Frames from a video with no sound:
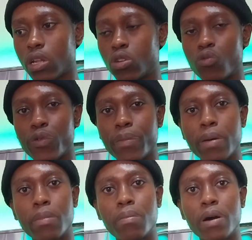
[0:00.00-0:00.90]
I don't
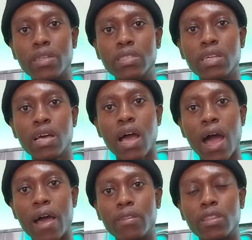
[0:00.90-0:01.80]
remember, but
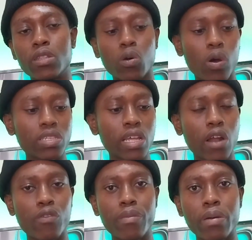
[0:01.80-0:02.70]
the ones that I
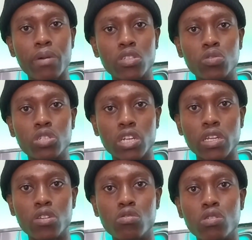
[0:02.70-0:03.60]
remember is
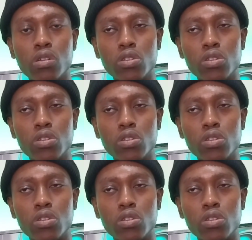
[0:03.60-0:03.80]
UJ,